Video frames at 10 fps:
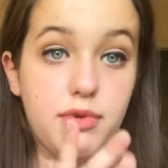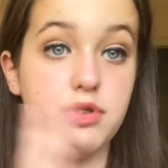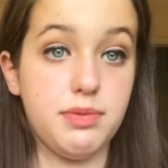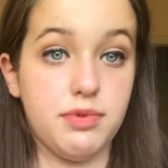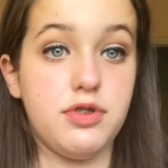
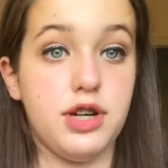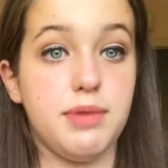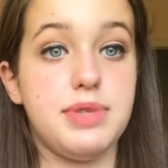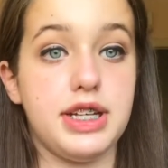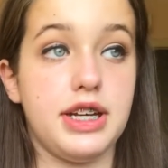multiple
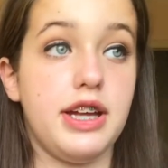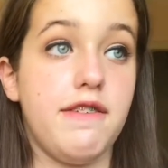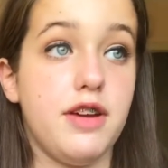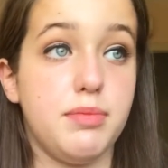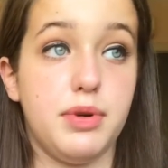trips and
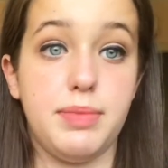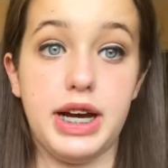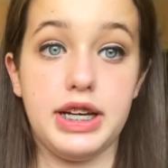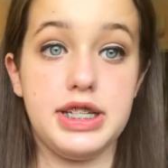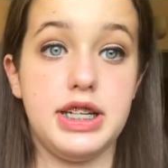if your book
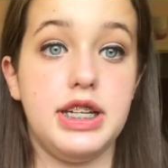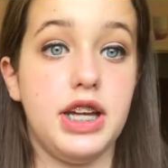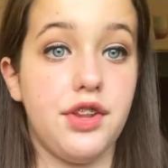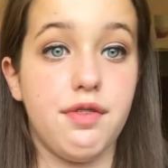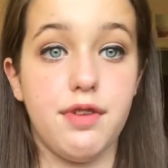bag is in
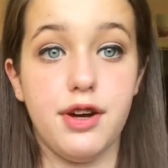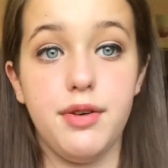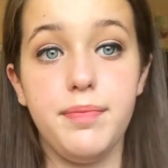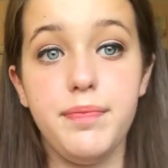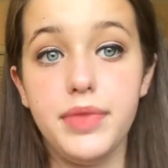another
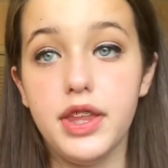room,